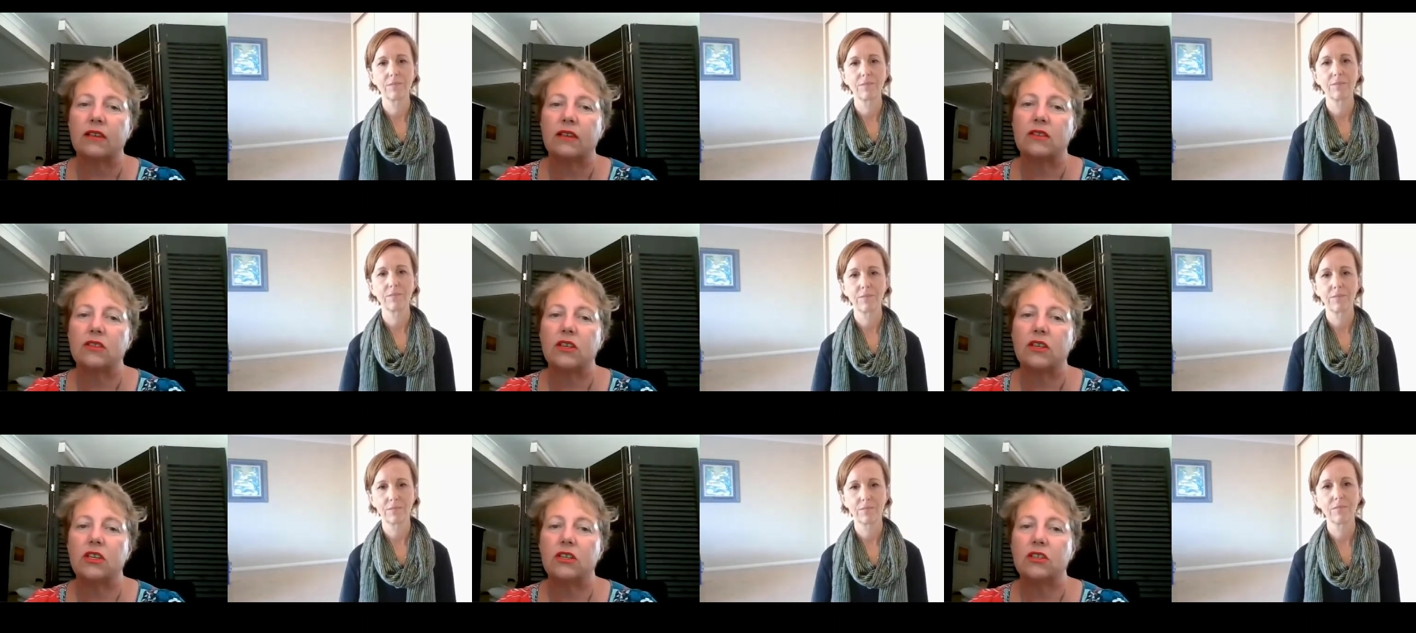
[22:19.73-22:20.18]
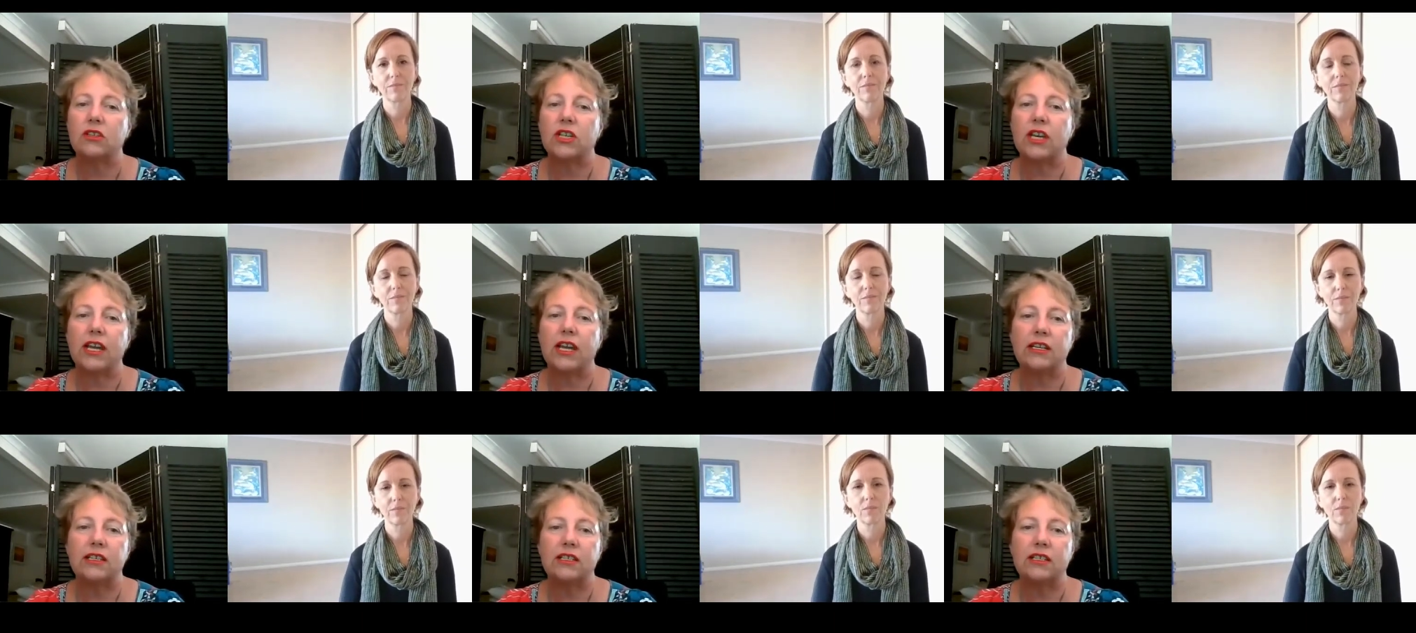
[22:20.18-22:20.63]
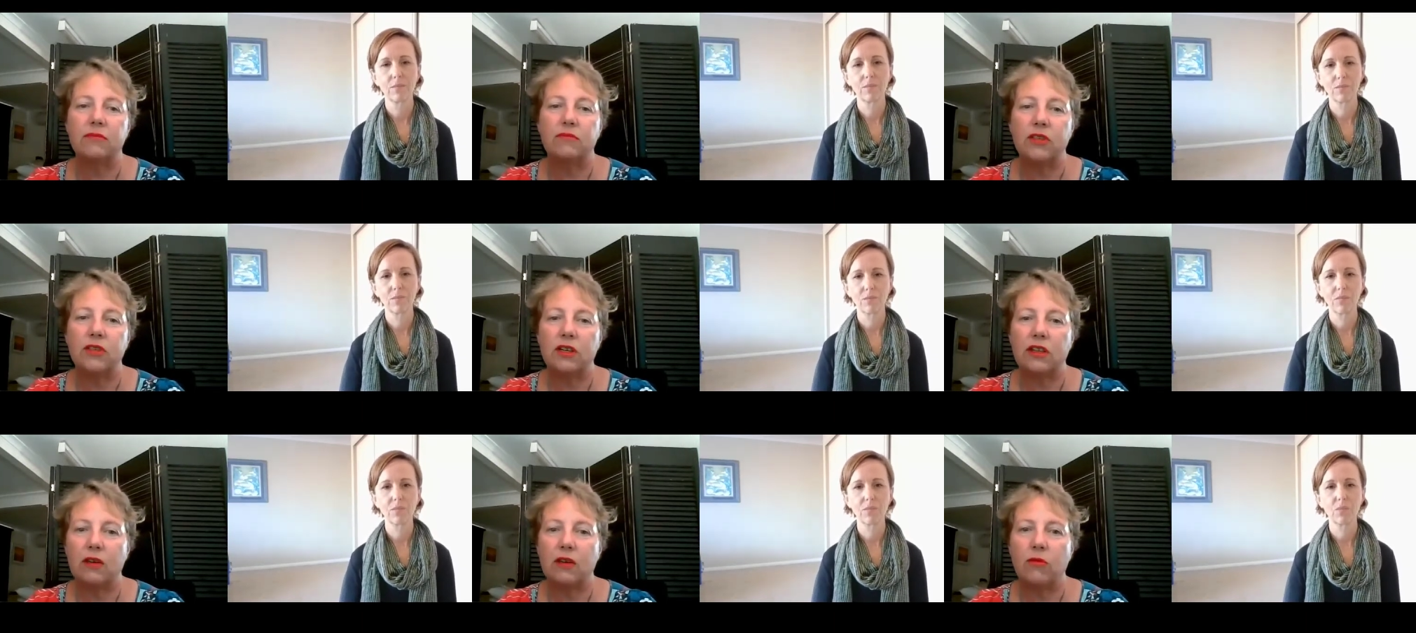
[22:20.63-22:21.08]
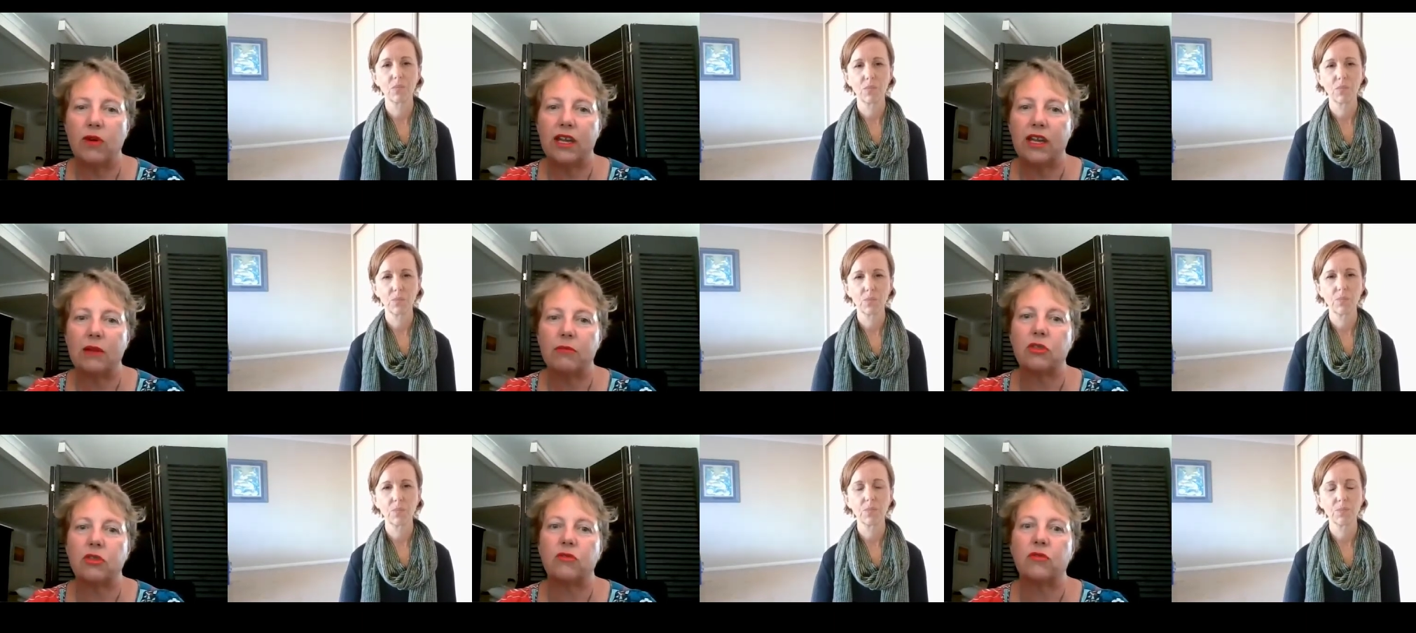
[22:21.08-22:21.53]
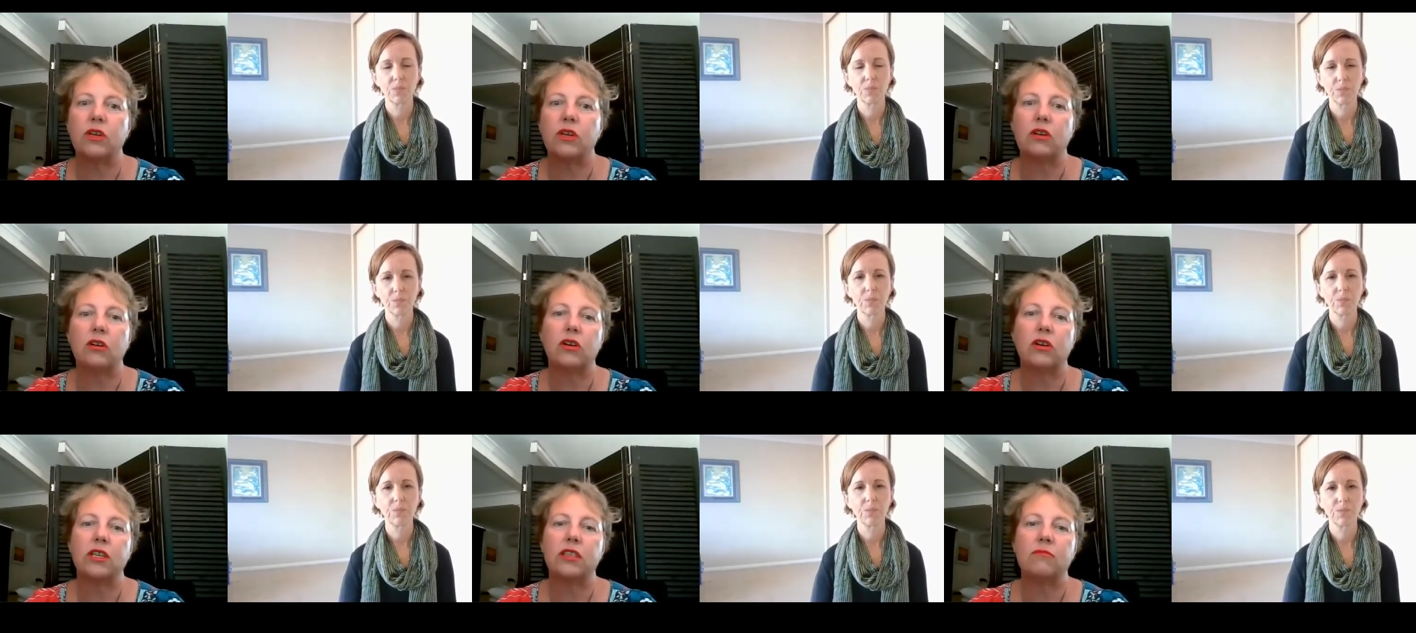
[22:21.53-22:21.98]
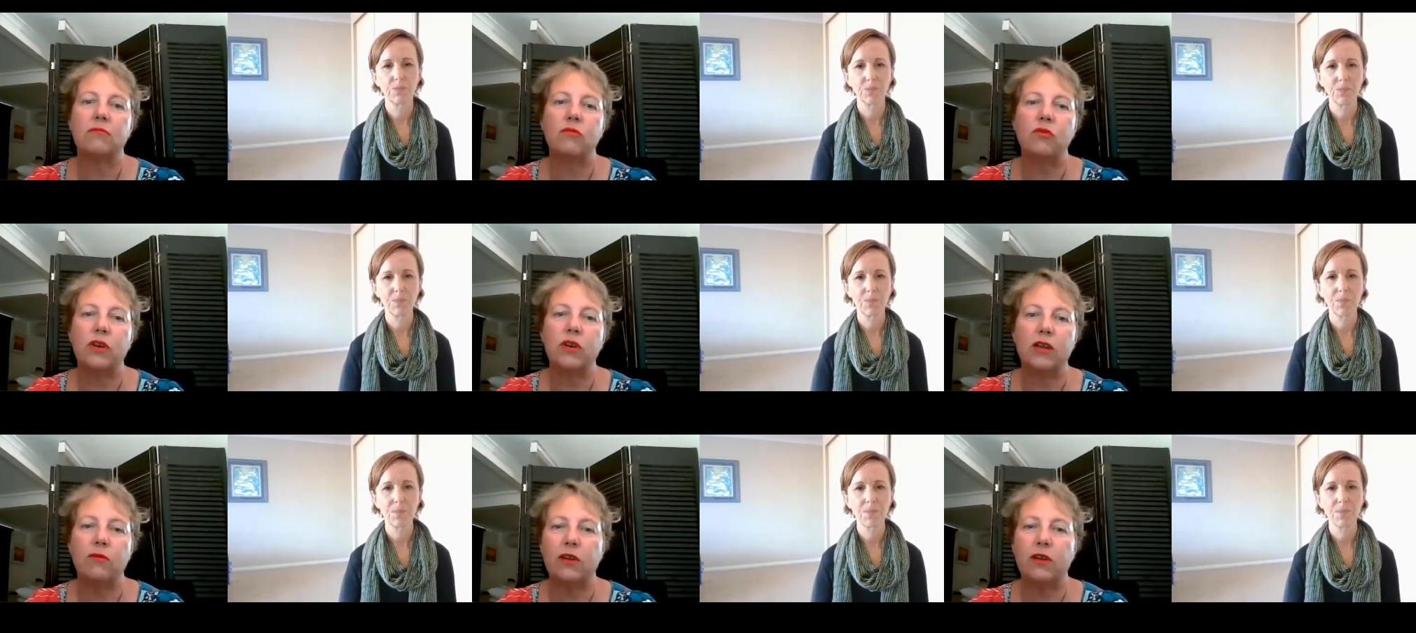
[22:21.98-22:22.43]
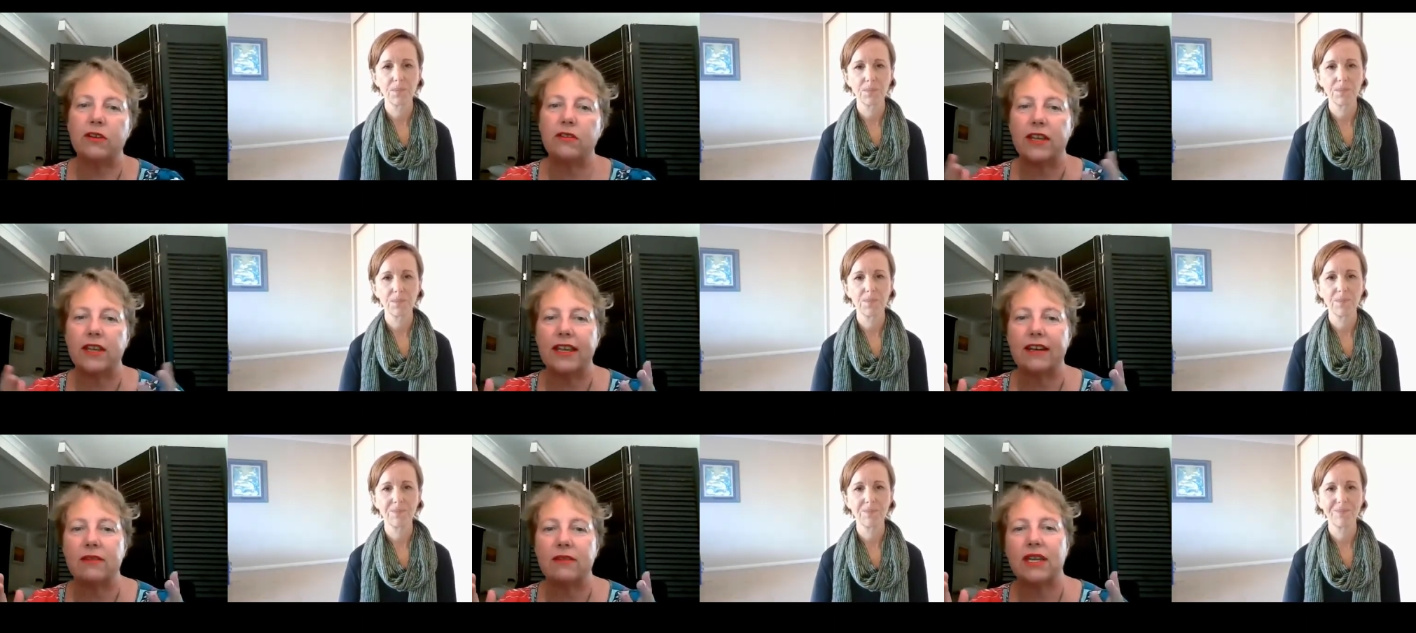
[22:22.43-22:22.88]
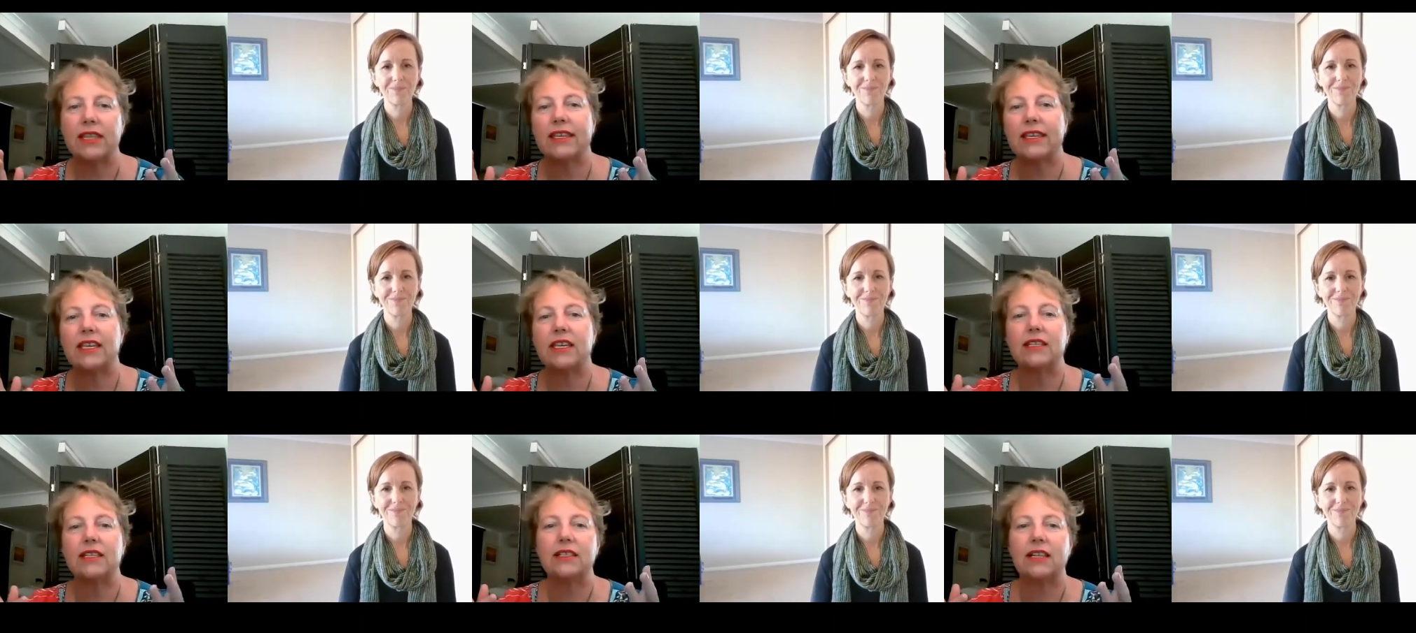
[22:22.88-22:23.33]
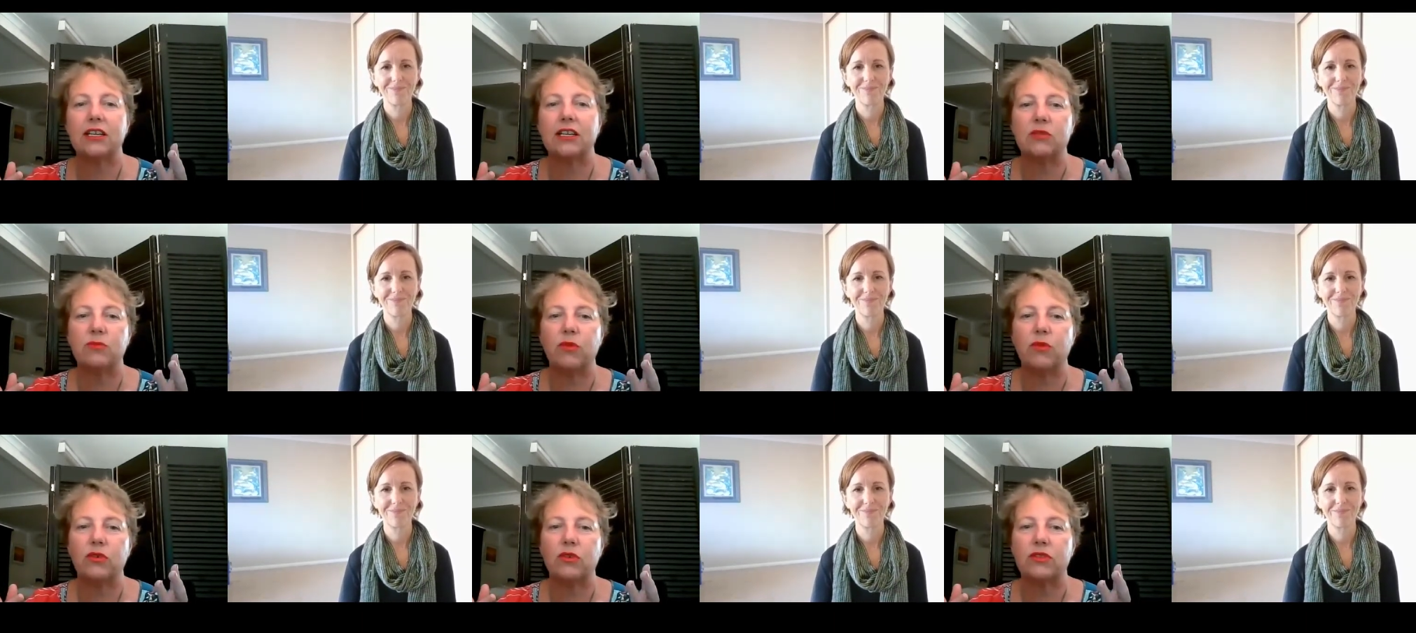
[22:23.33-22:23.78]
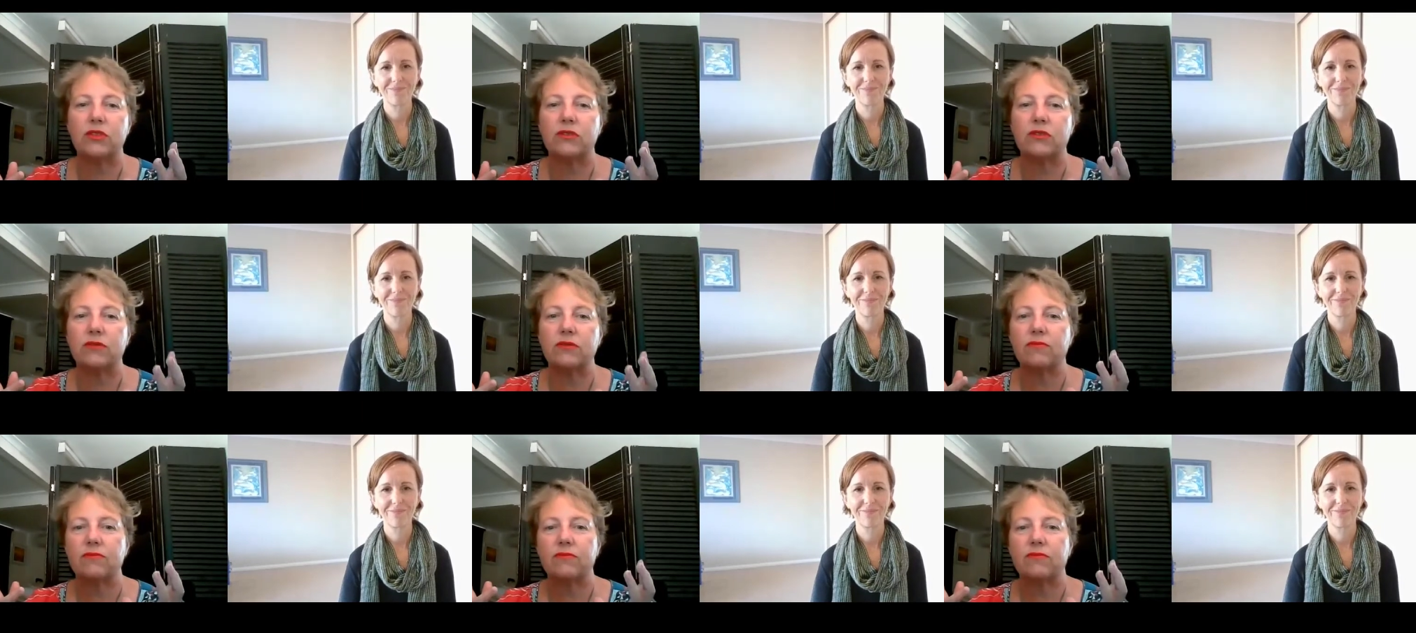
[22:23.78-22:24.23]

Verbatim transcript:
Speaker 1: So you change the, you know, they wake up at three o'clock in the morning wondering how to make the kids' lunchbox